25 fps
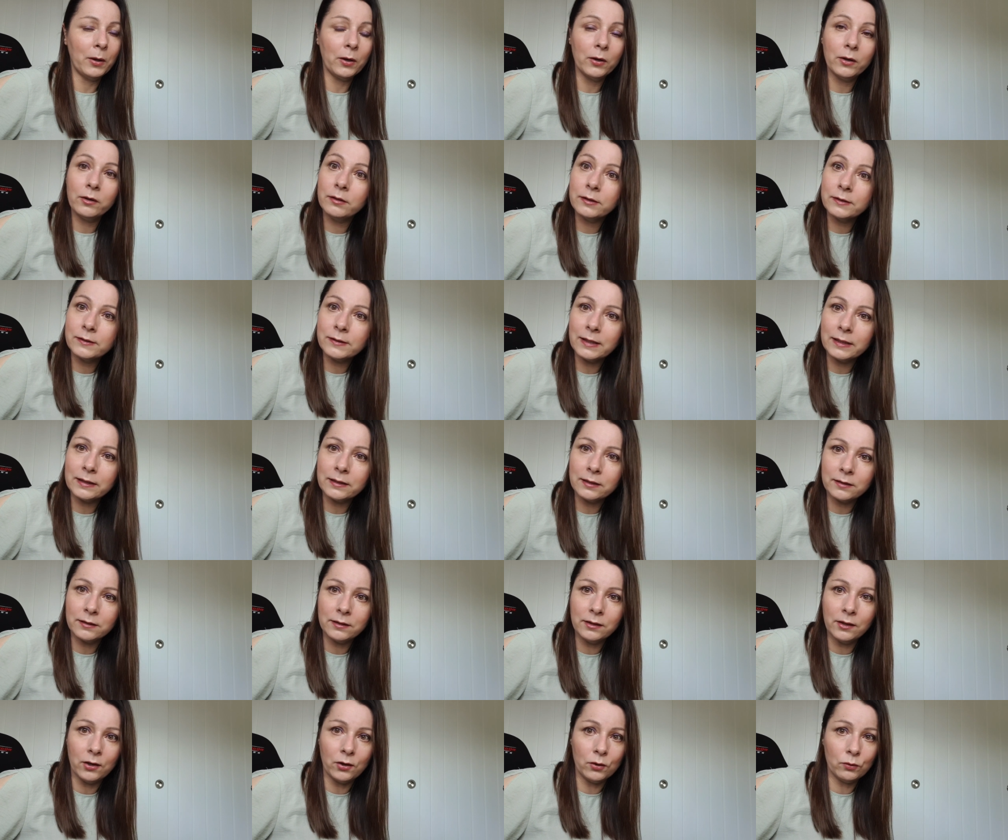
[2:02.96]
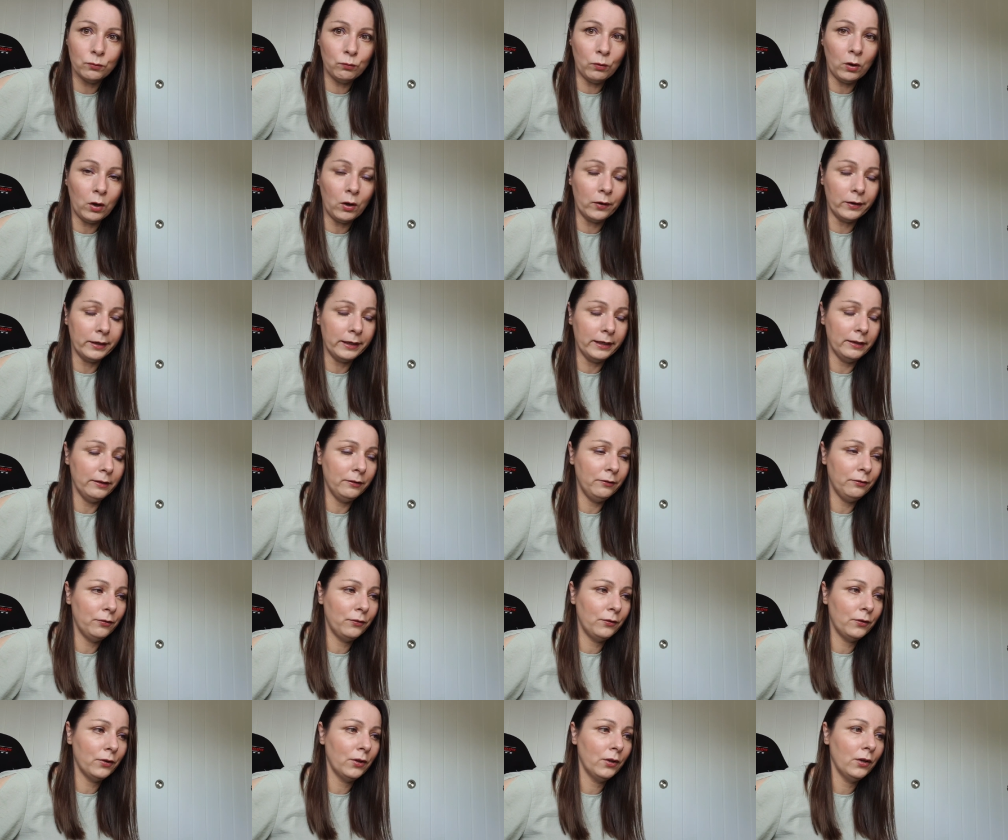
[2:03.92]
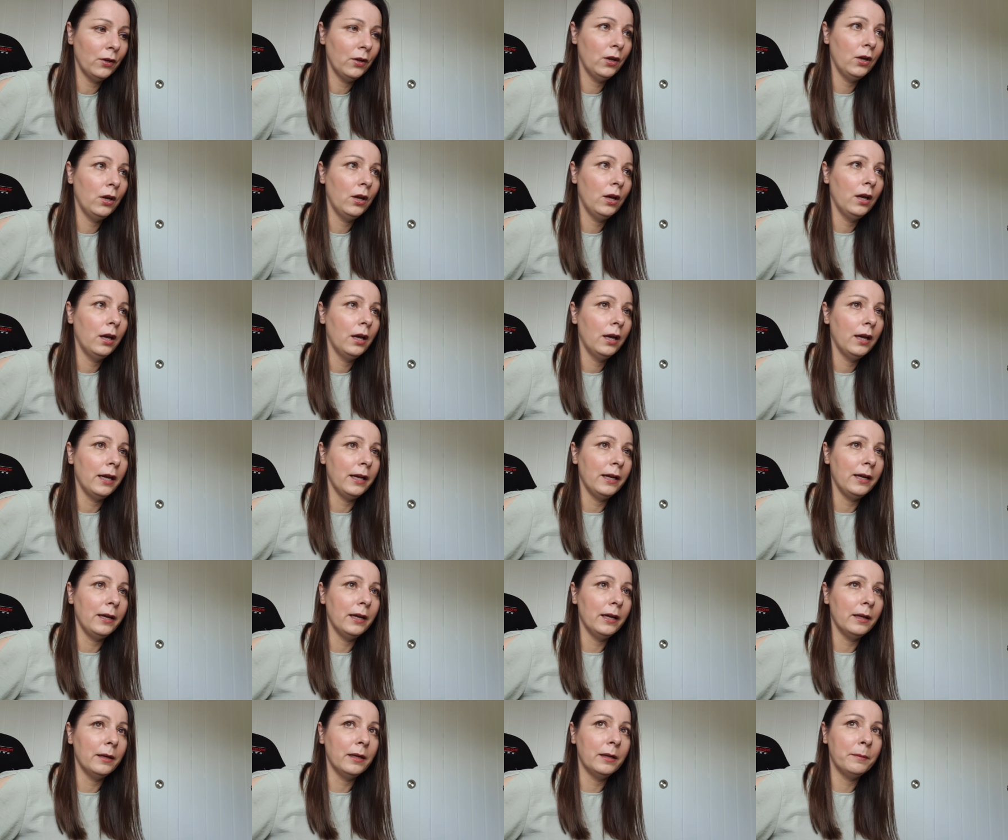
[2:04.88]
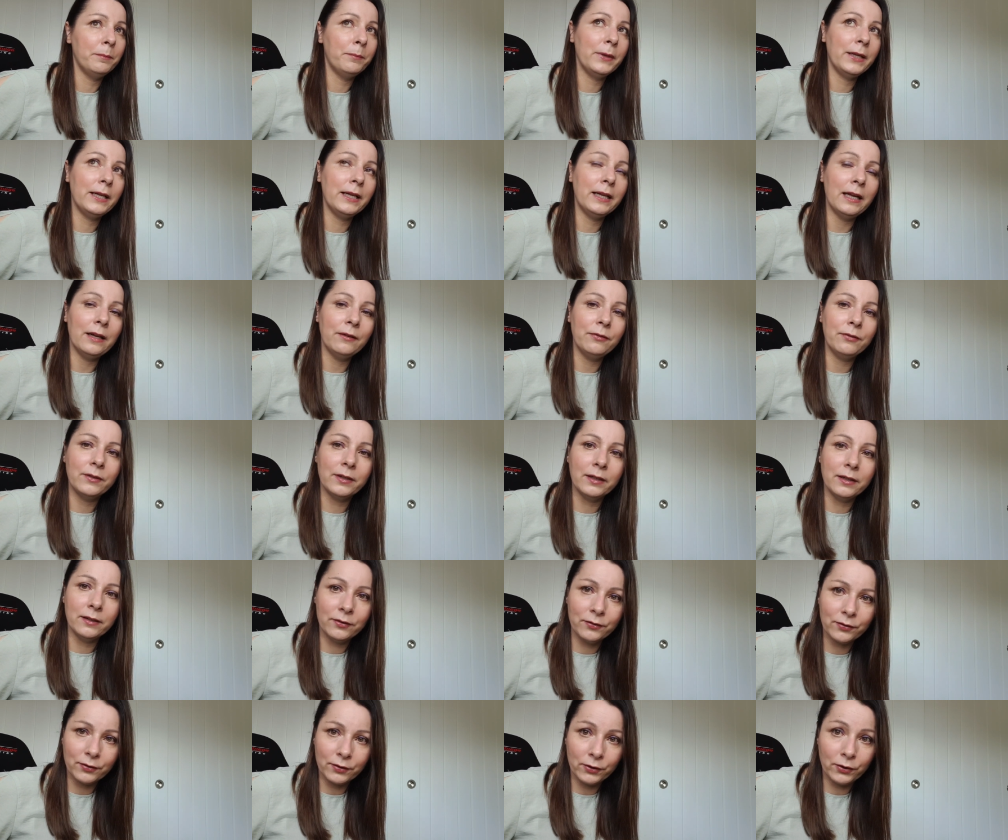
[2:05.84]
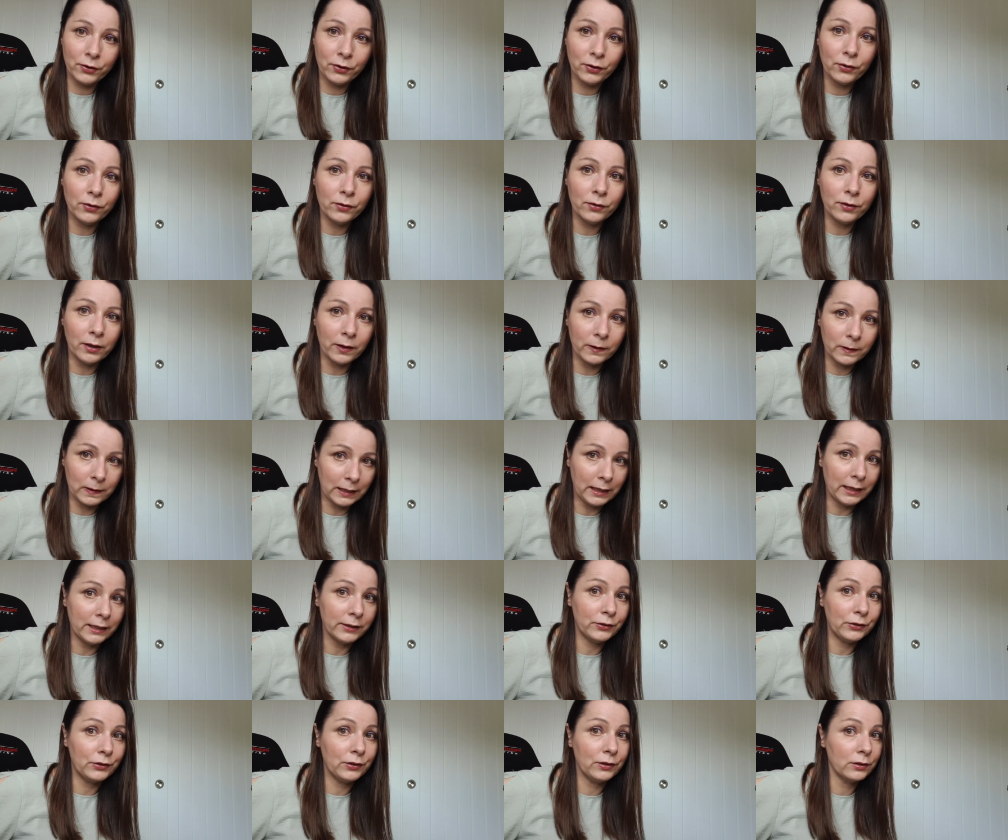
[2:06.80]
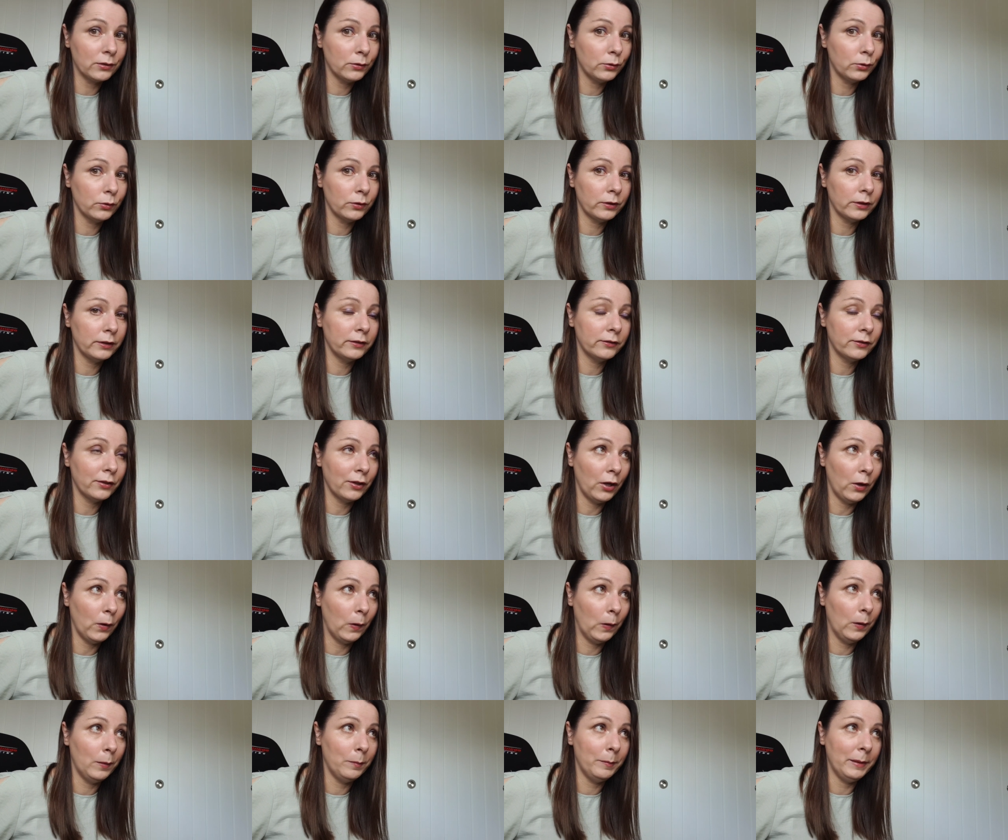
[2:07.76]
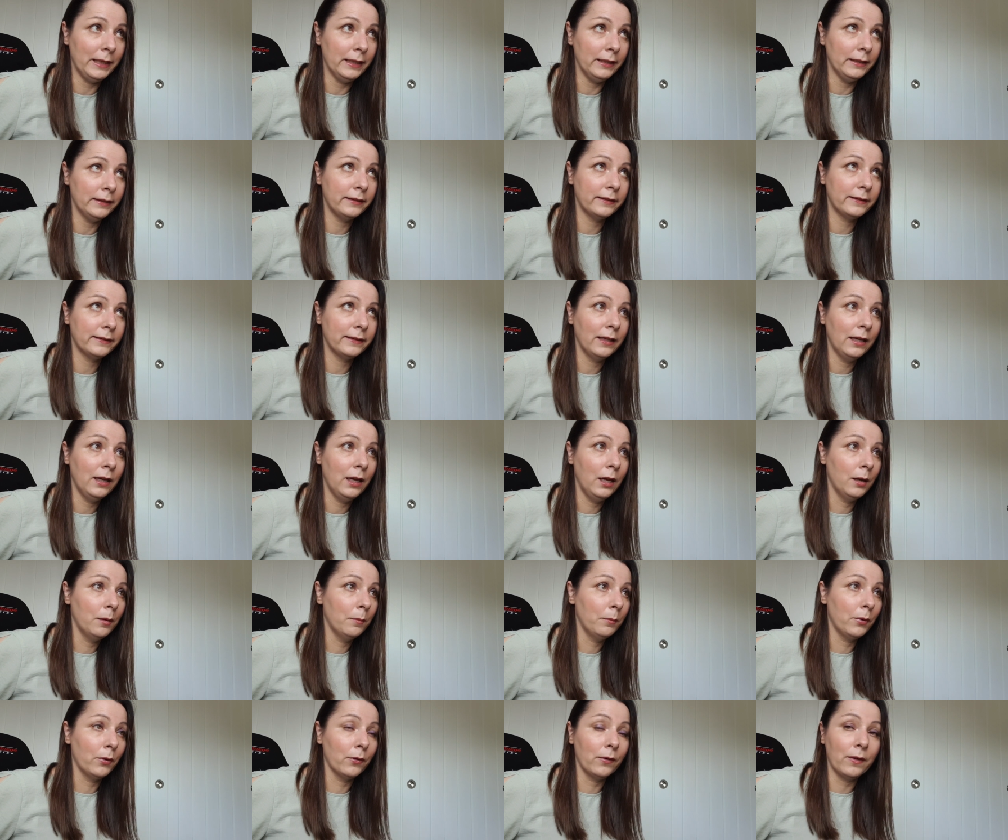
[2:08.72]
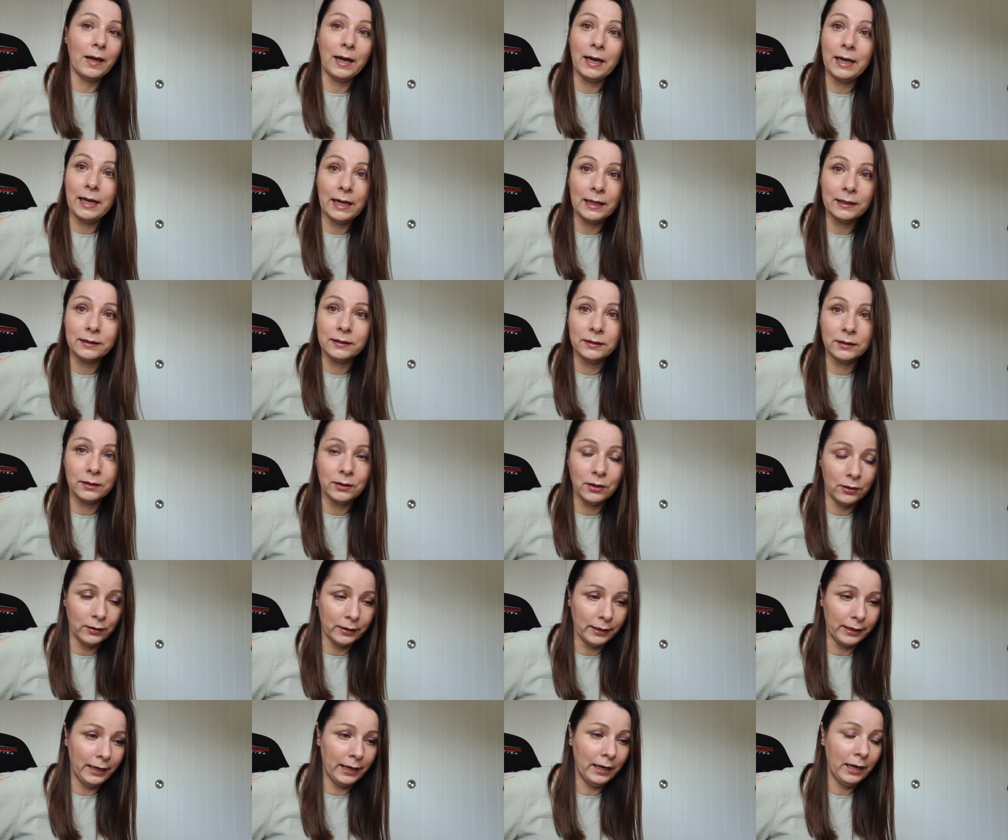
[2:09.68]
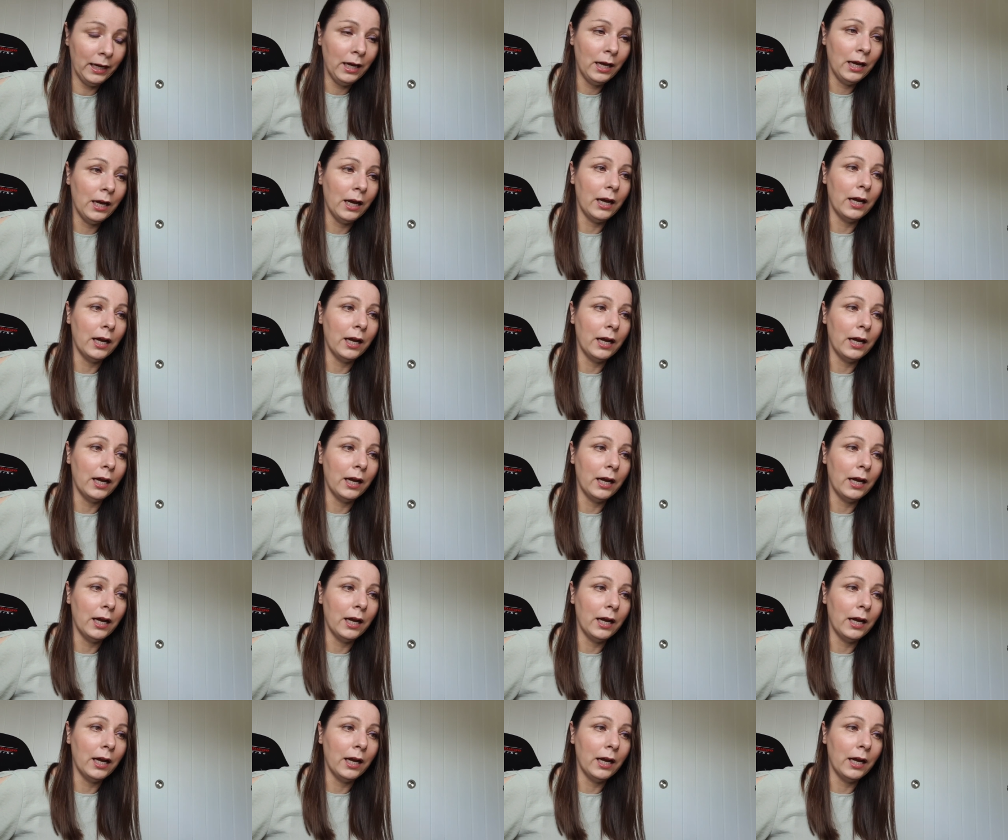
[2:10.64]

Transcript: buyer had said had not arrived, it had been left in a secure location according to Hermes, but they hadn't got it.